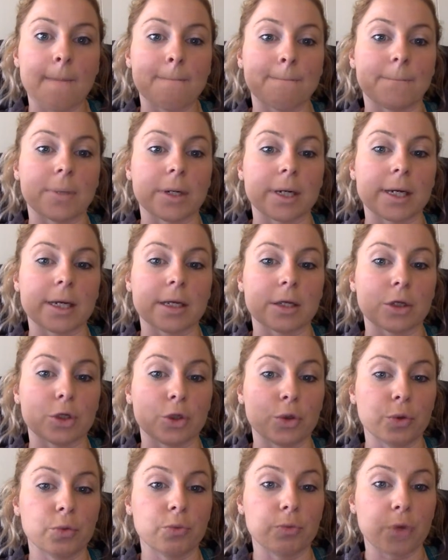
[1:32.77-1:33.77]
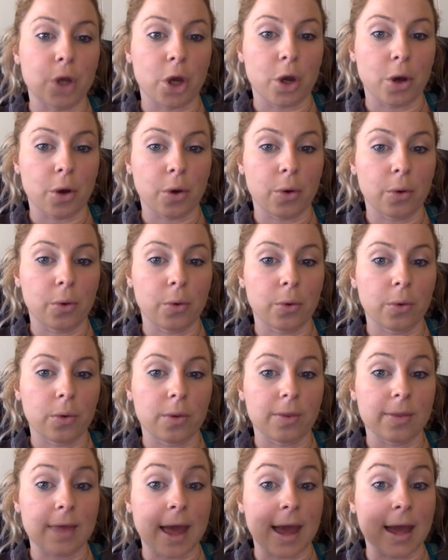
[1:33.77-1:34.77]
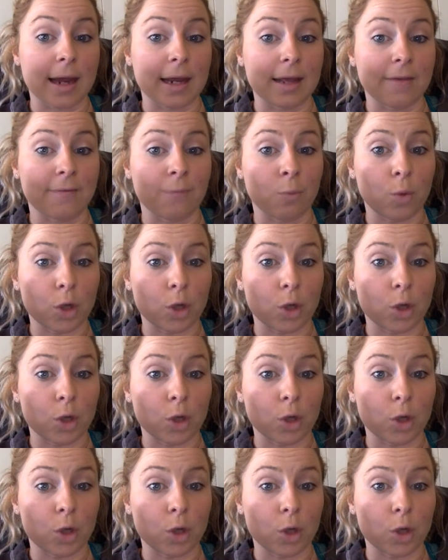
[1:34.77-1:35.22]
but you know that if